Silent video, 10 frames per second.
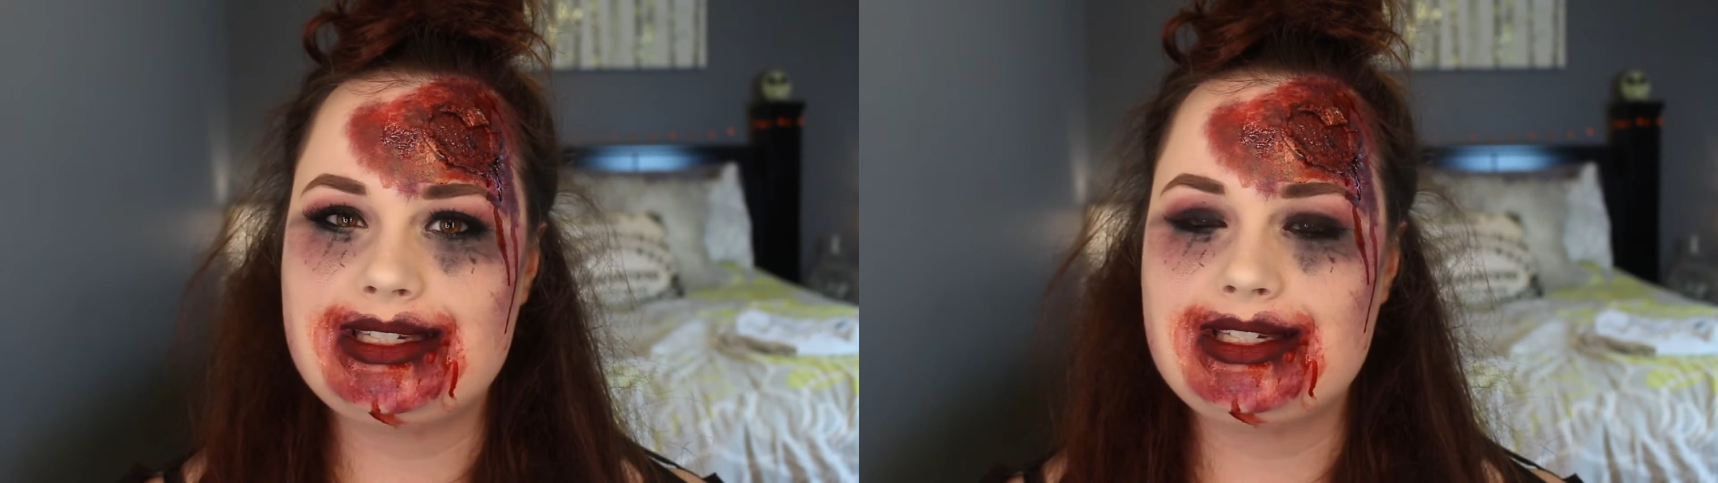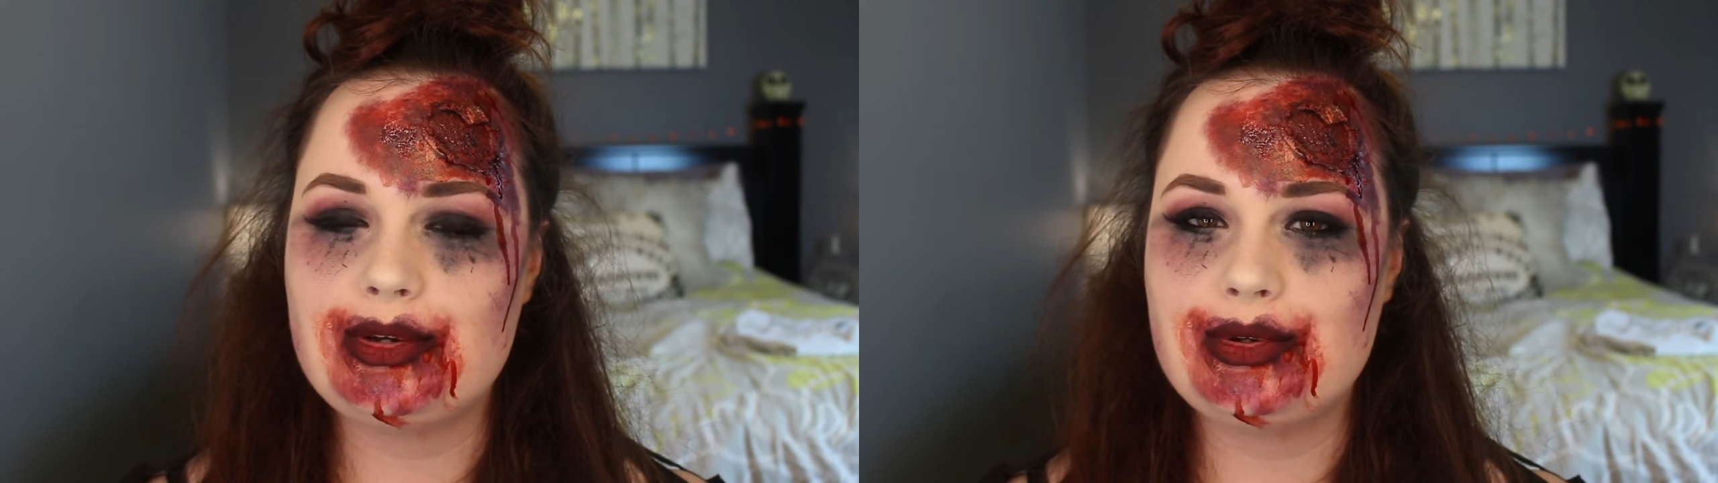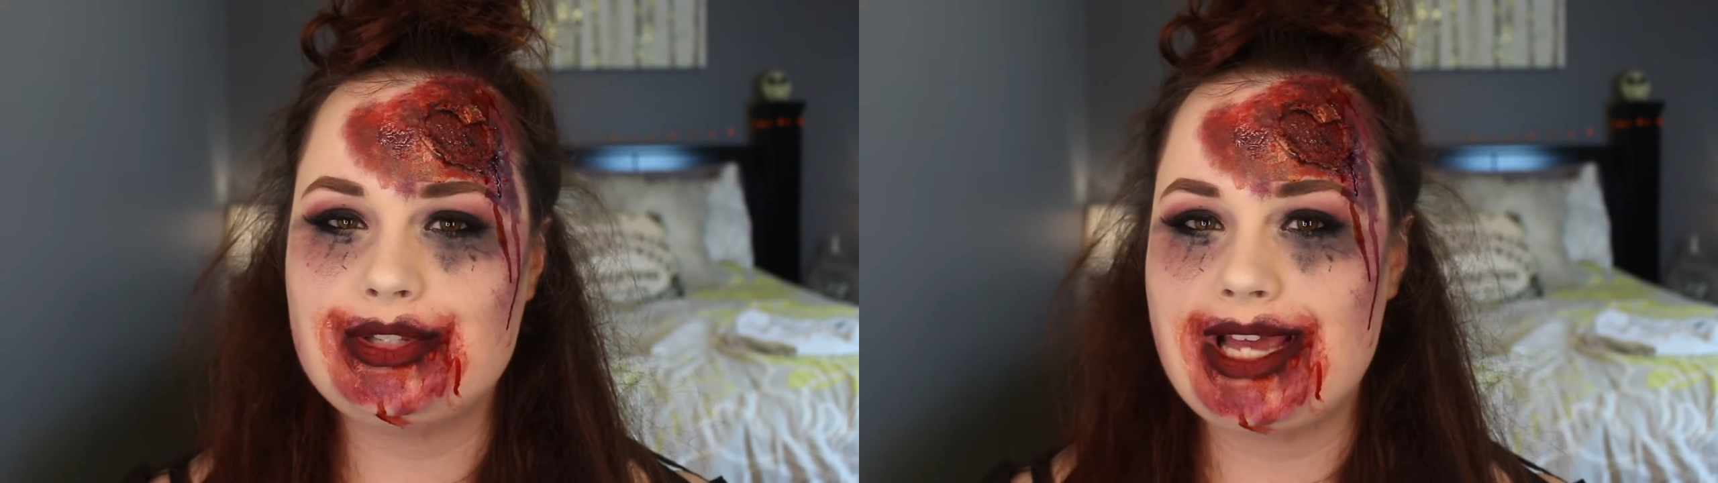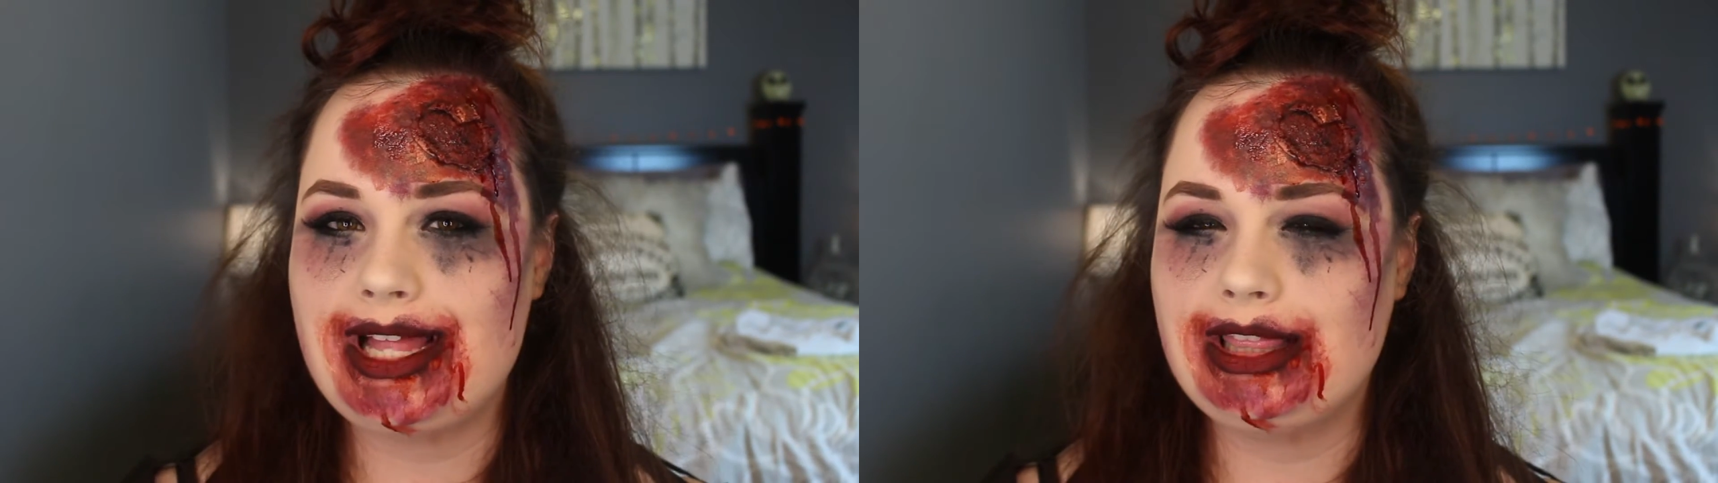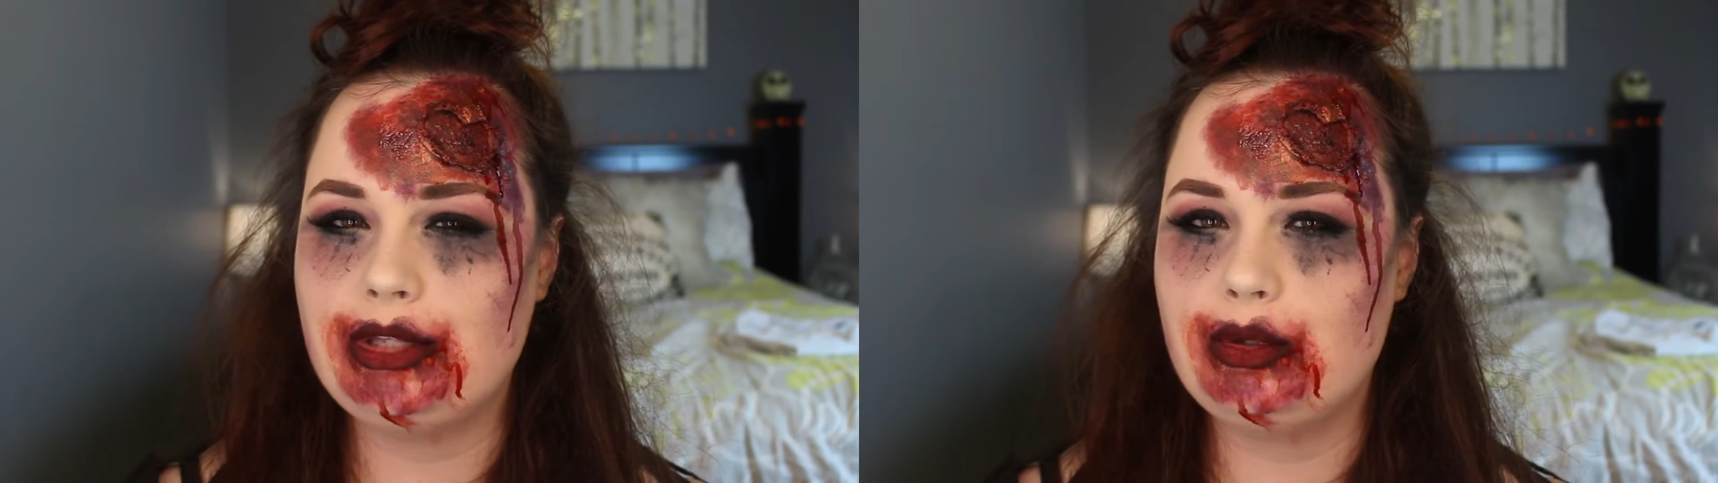told
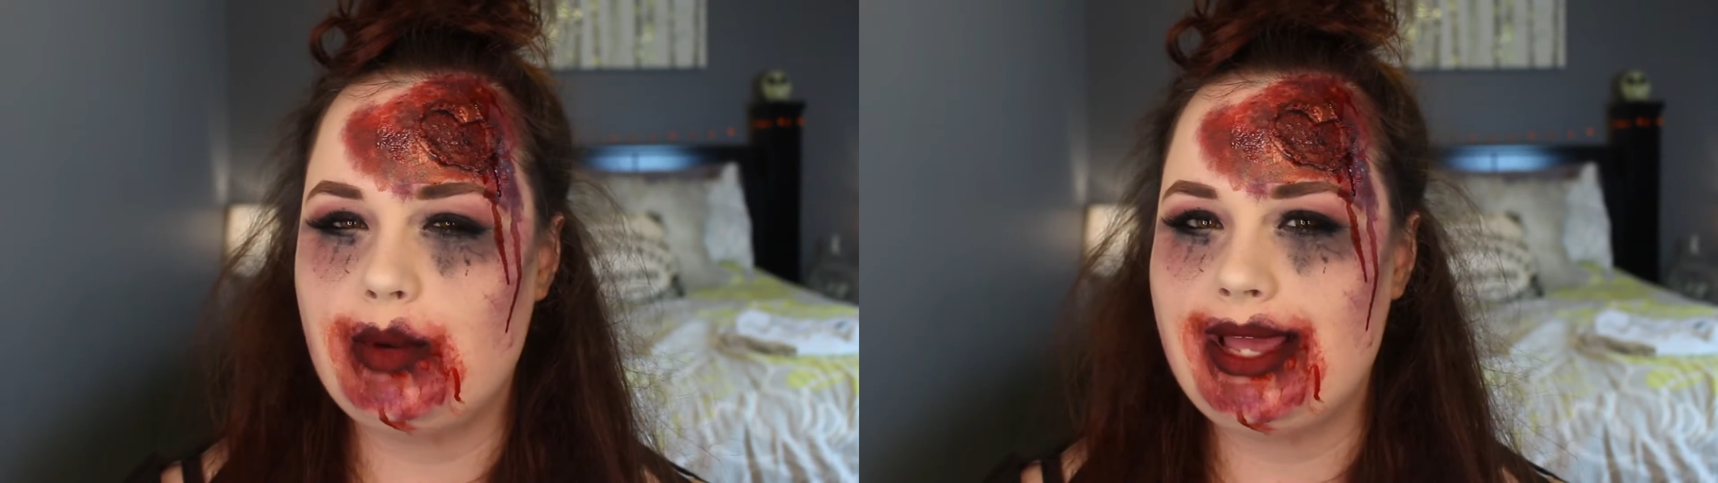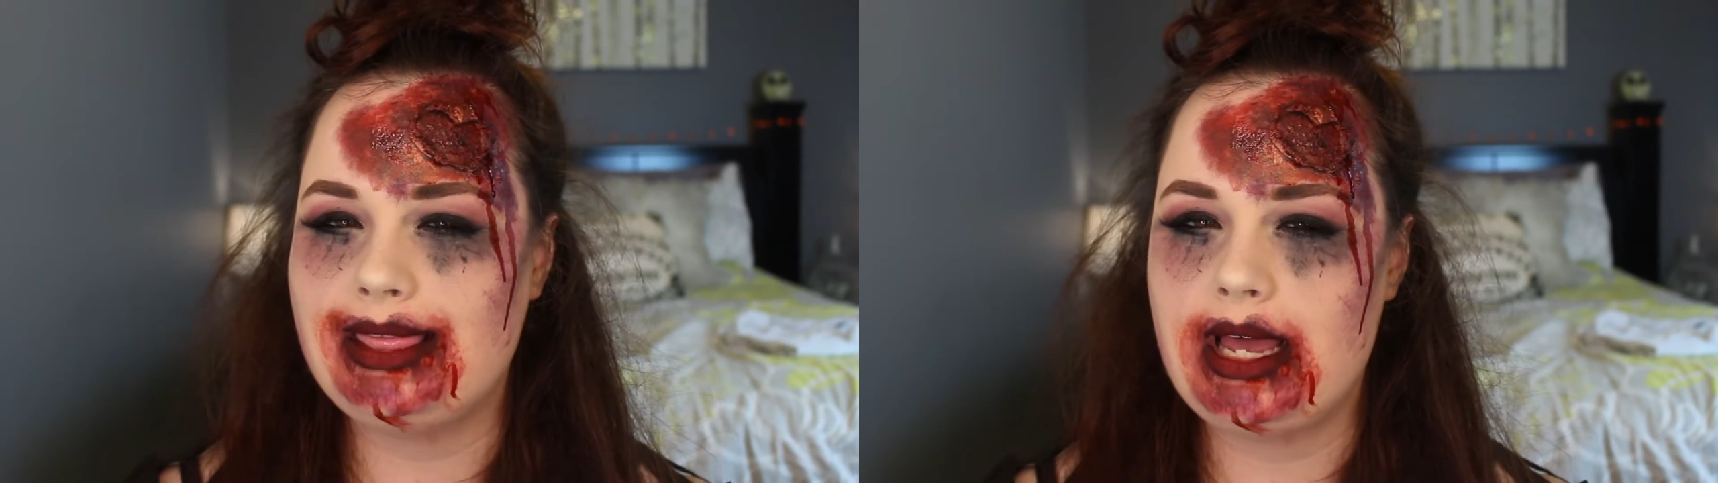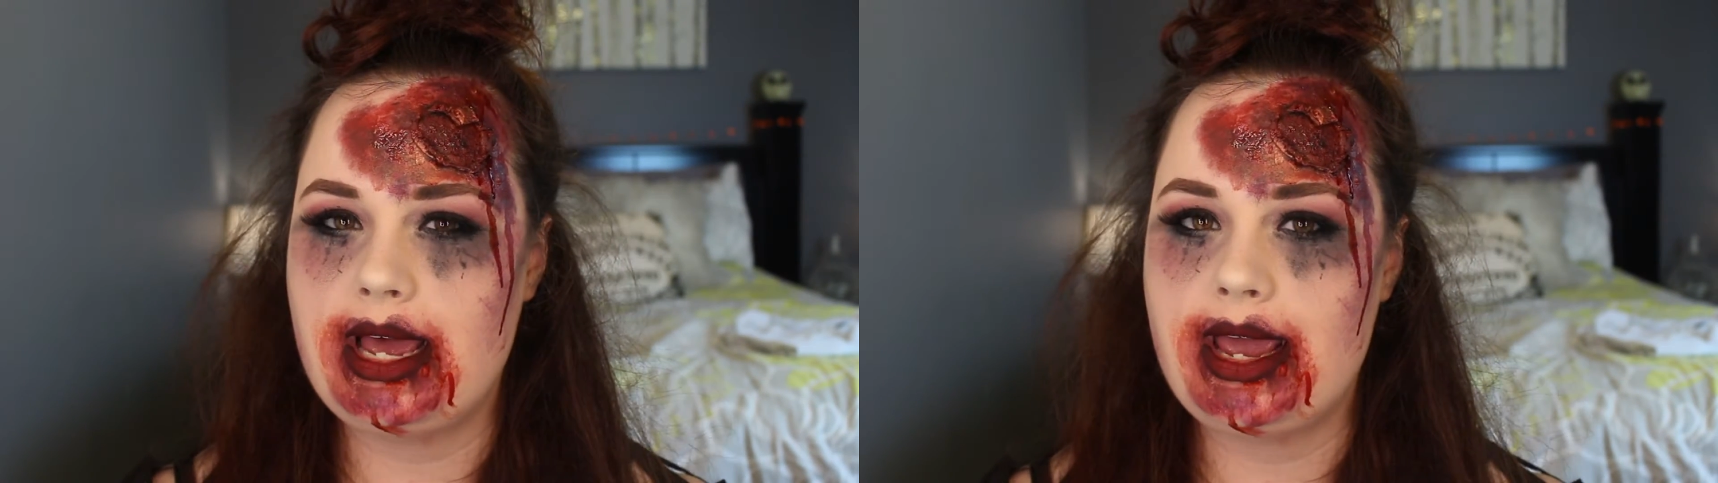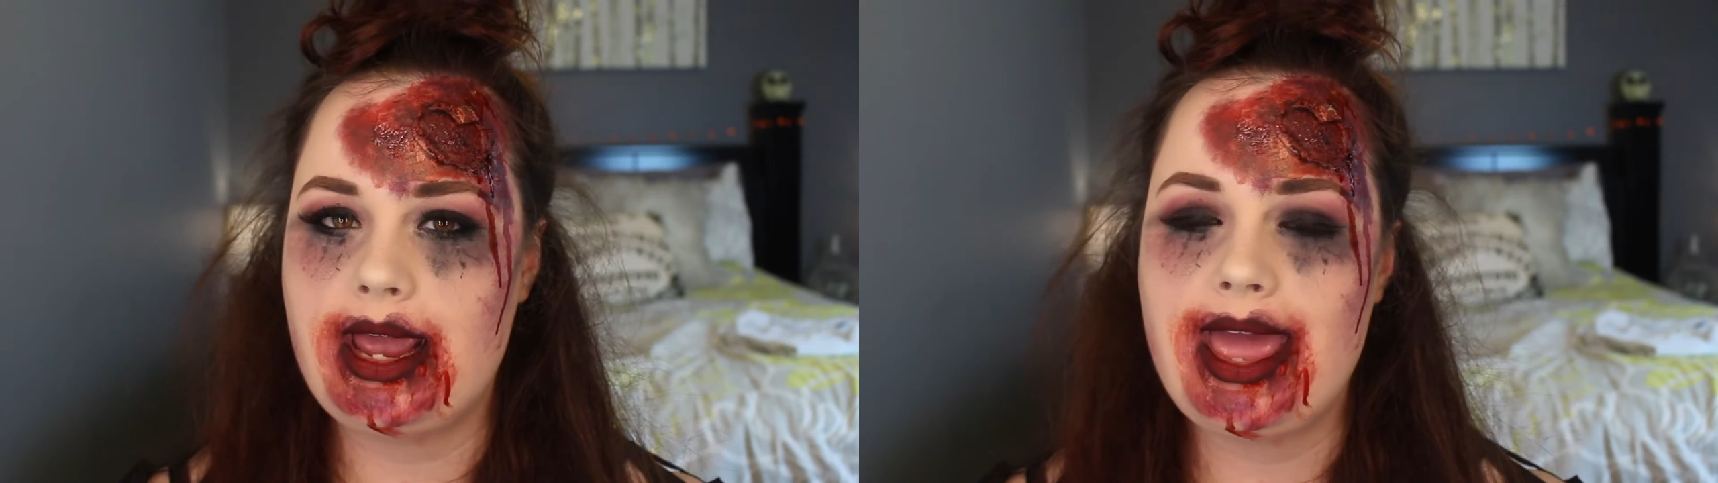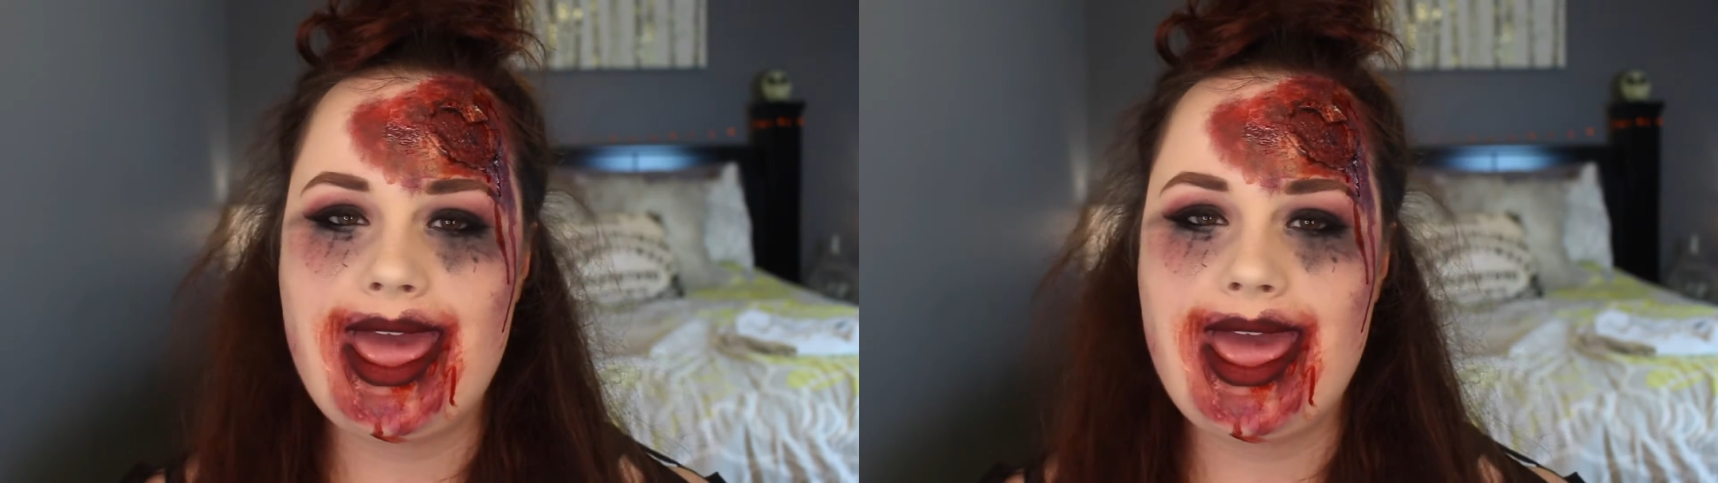a little white lie.